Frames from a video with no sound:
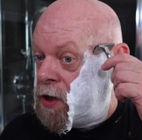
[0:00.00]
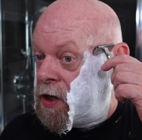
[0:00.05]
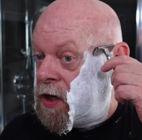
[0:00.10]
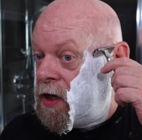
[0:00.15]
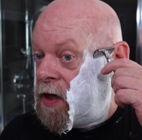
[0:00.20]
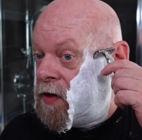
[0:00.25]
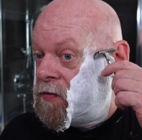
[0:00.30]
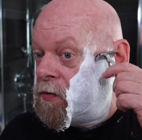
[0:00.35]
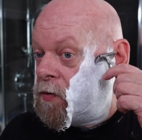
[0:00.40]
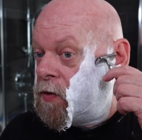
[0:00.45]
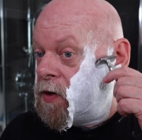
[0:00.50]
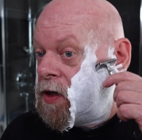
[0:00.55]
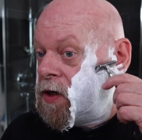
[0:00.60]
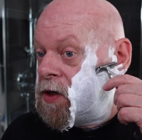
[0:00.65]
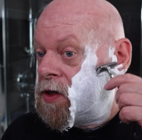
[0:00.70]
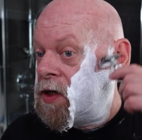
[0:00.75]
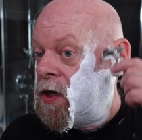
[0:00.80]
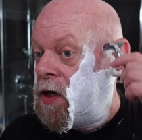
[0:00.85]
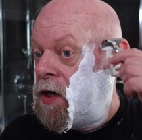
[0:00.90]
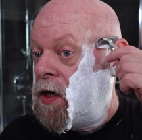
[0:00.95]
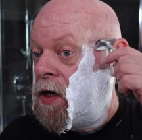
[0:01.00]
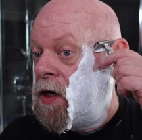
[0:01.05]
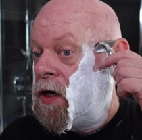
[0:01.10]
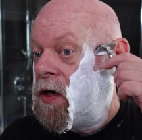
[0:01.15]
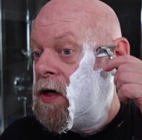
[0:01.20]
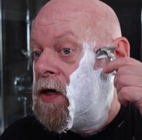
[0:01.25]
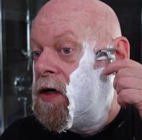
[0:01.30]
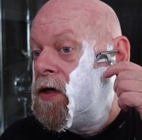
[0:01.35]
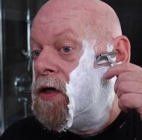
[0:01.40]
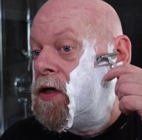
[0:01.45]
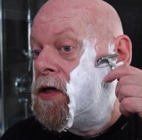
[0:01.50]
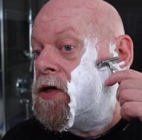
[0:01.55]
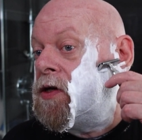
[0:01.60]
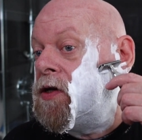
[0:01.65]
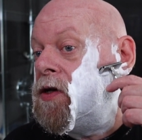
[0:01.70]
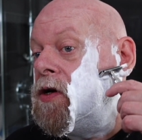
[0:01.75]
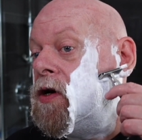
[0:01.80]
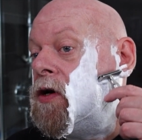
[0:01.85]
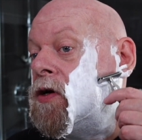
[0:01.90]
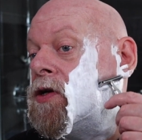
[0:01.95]
careful with this. It's
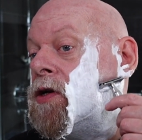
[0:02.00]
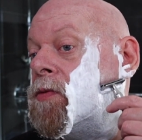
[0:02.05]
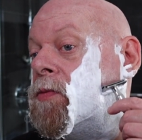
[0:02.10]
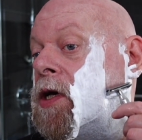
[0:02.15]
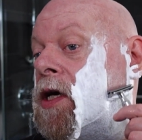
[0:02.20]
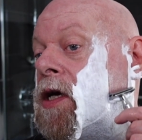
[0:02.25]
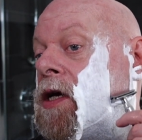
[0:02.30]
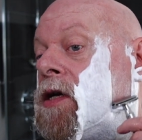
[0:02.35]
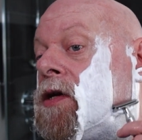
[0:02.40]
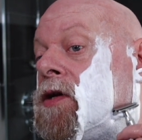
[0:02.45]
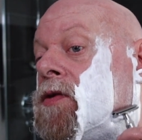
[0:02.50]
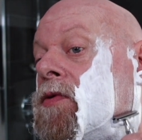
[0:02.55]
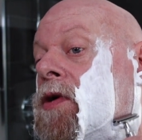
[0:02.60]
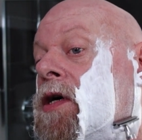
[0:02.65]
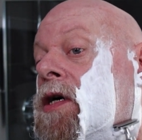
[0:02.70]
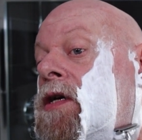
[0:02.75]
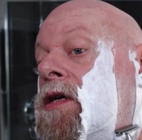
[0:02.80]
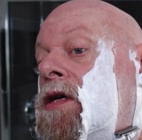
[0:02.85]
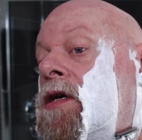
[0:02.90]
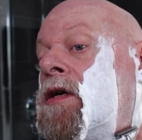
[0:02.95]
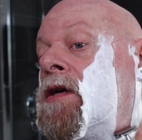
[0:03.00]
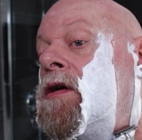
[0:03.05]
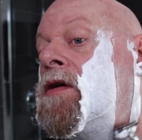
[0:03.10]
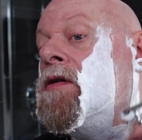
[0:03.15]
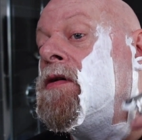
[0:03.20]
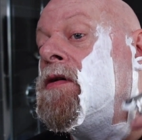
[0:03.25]
not a beginner's razor.